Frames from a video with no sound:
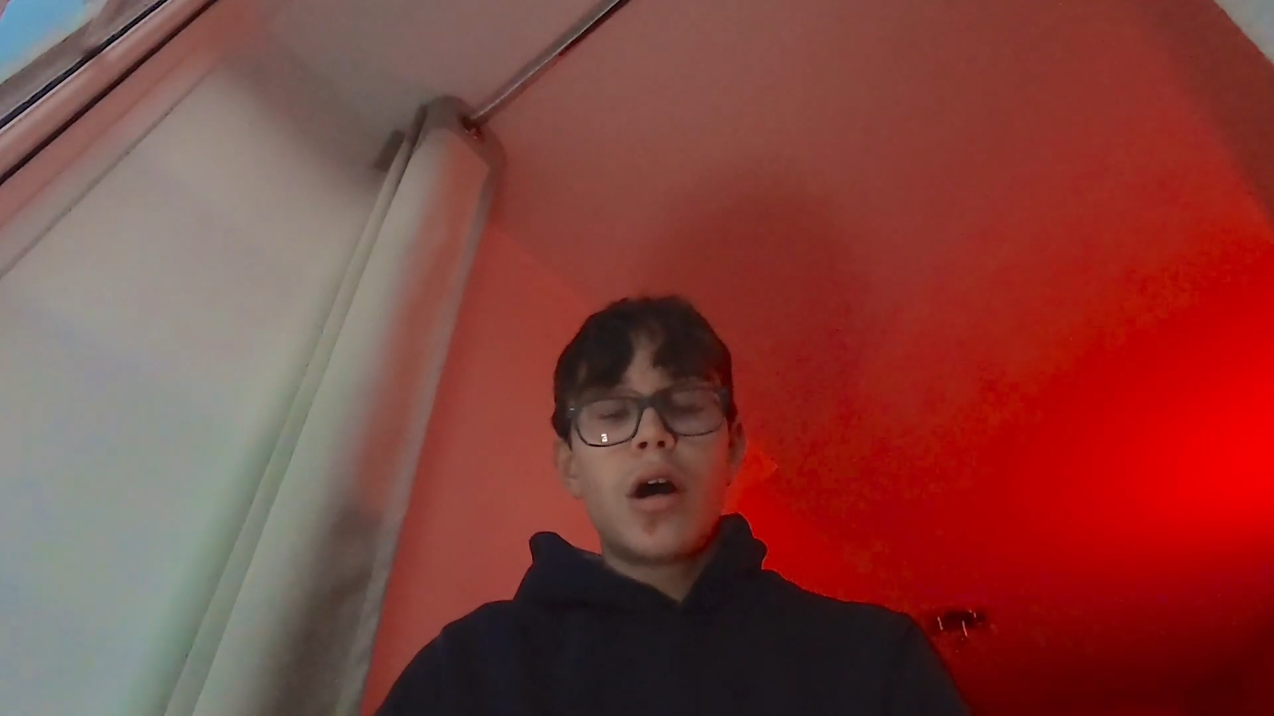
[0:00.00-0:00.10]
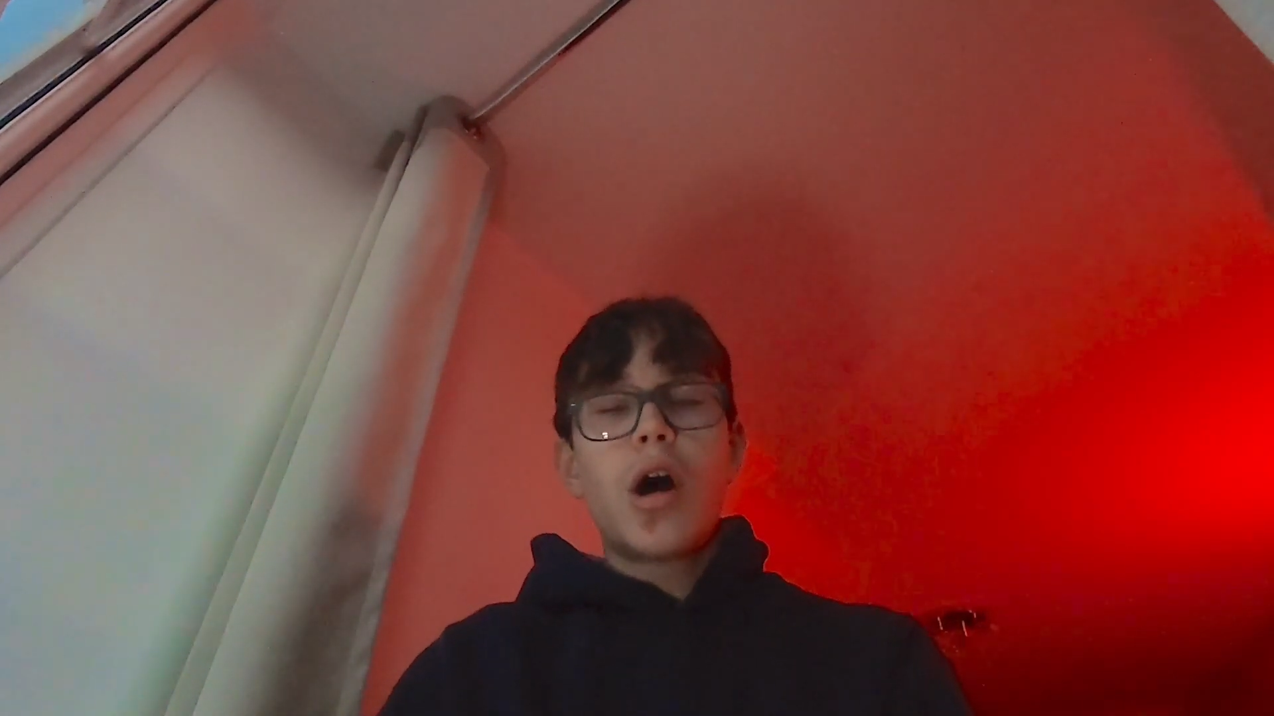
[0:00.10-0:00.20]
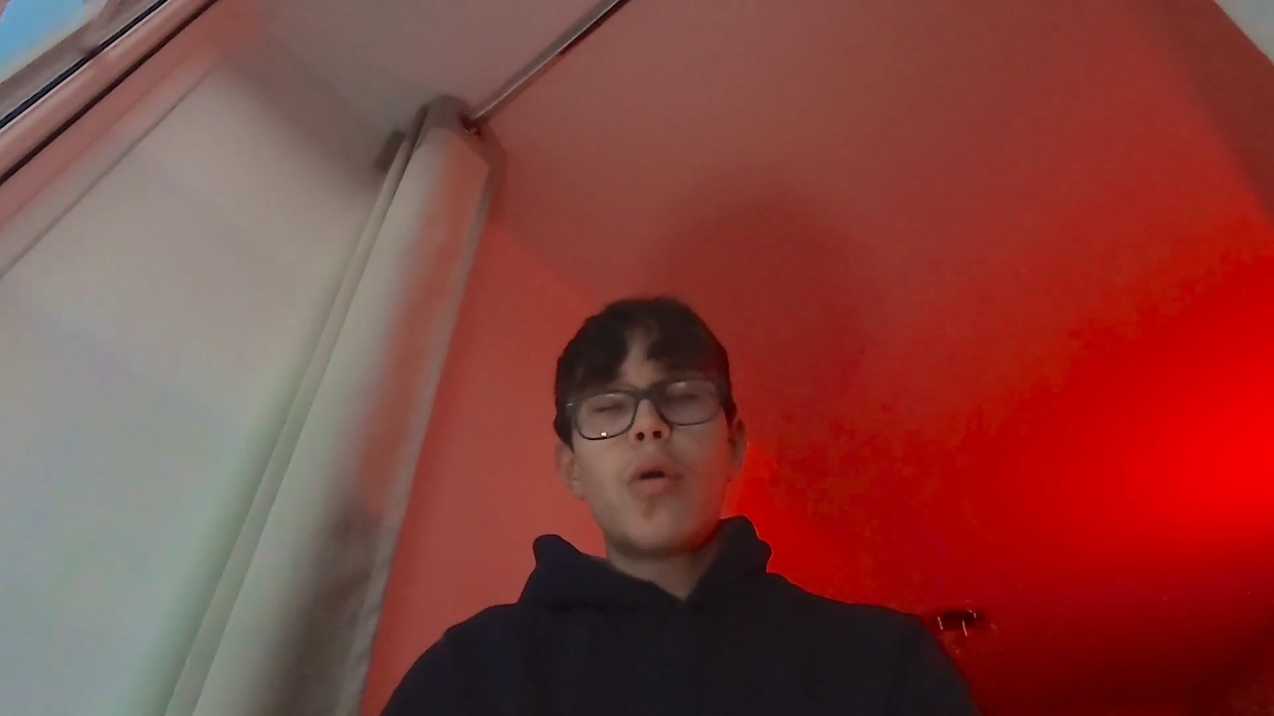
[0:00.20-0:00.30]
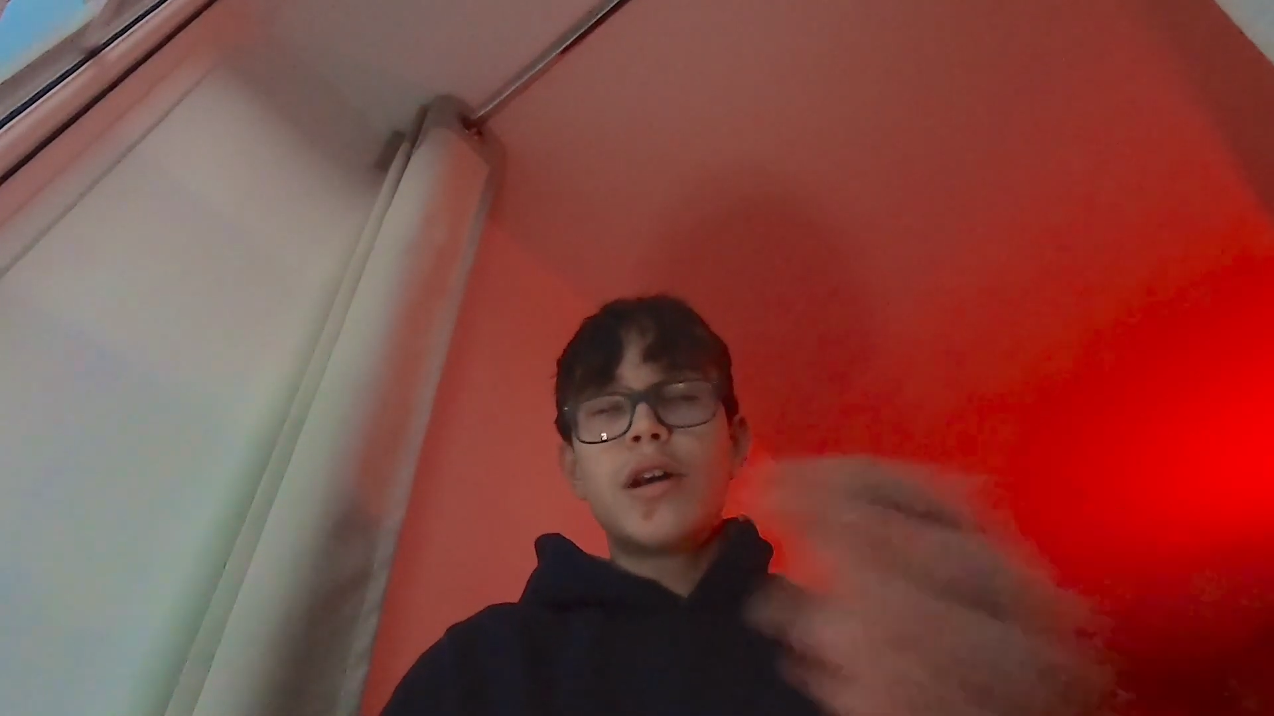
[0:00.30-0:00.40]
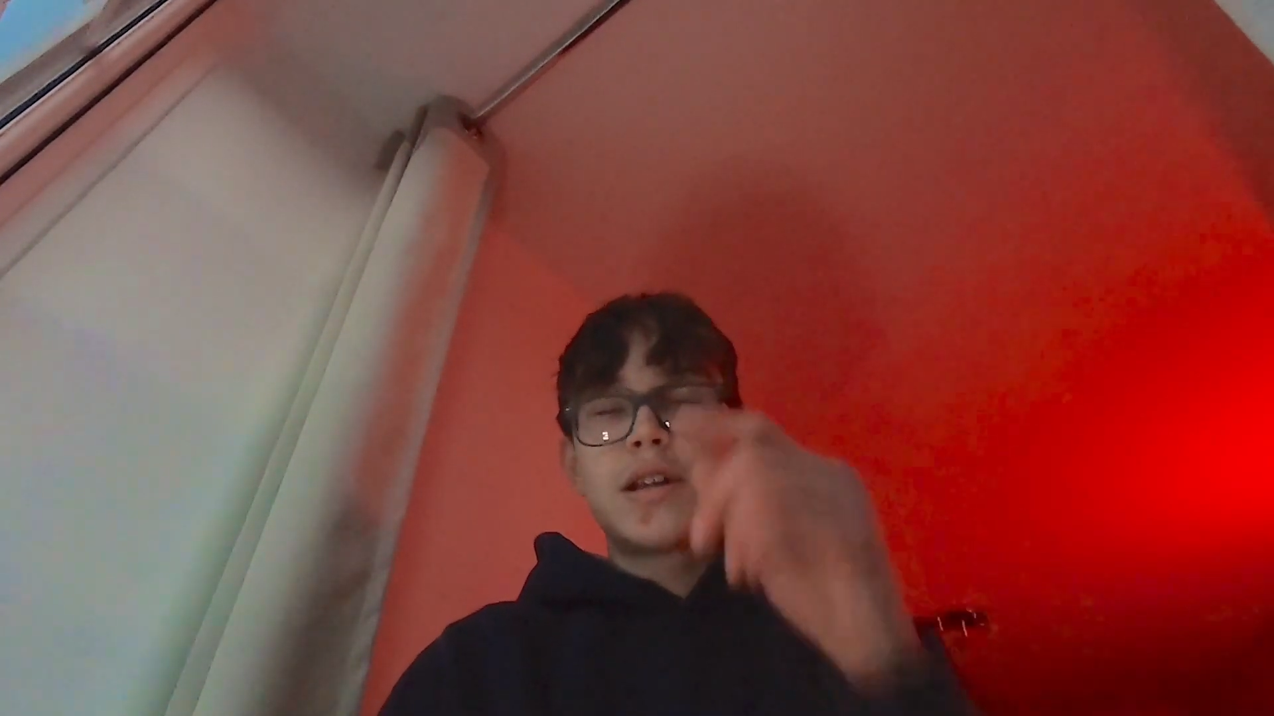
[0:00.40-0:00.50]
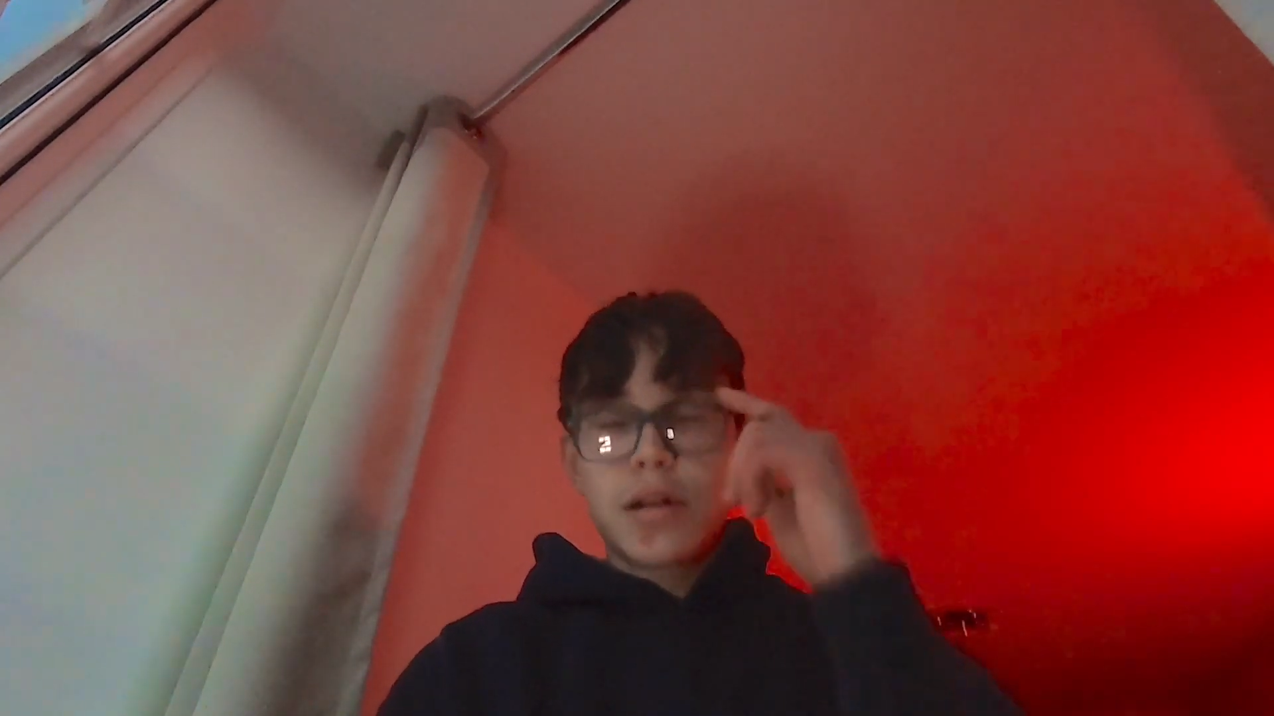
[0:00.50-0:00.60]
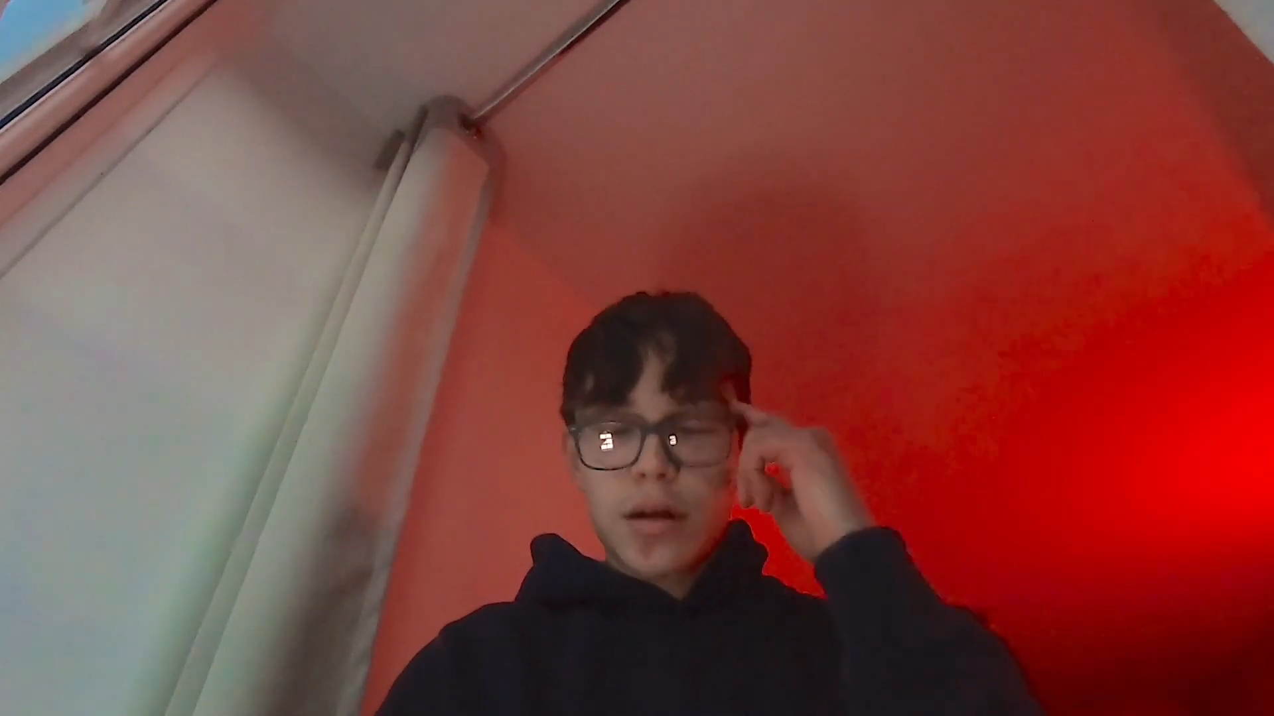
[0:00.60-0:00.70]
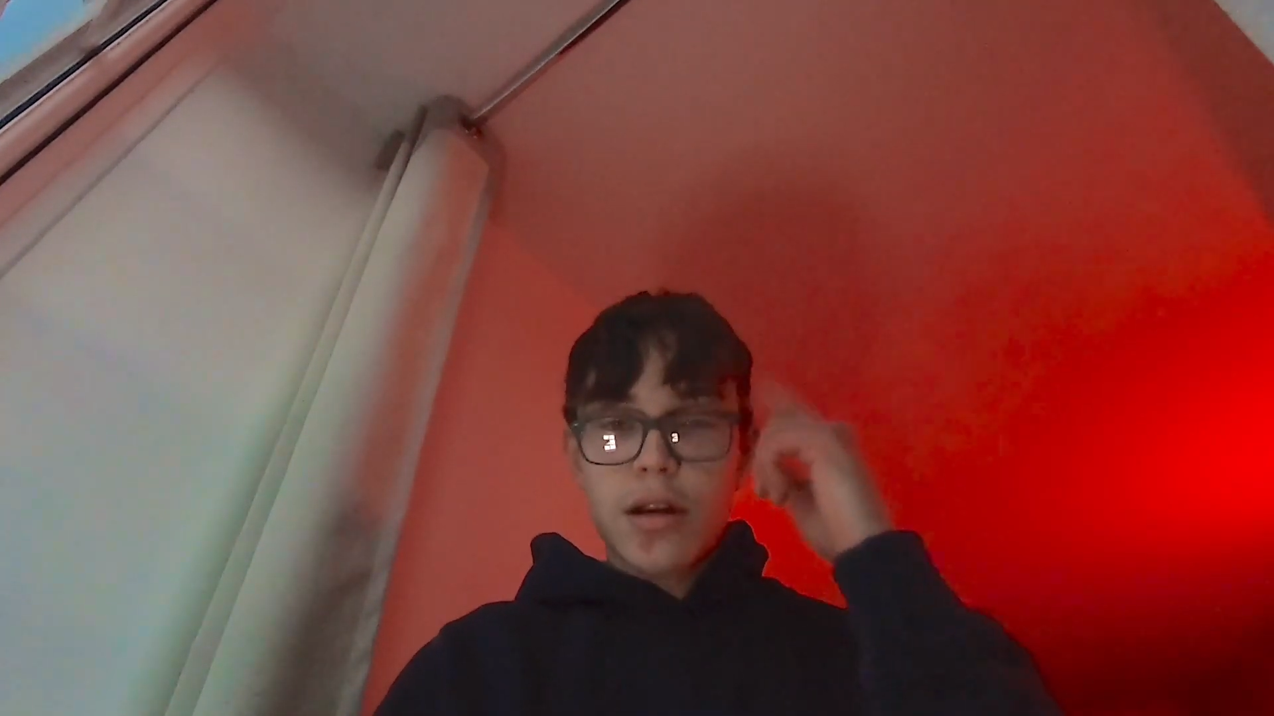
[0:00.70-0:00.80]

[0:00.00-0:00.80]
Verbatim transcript: I always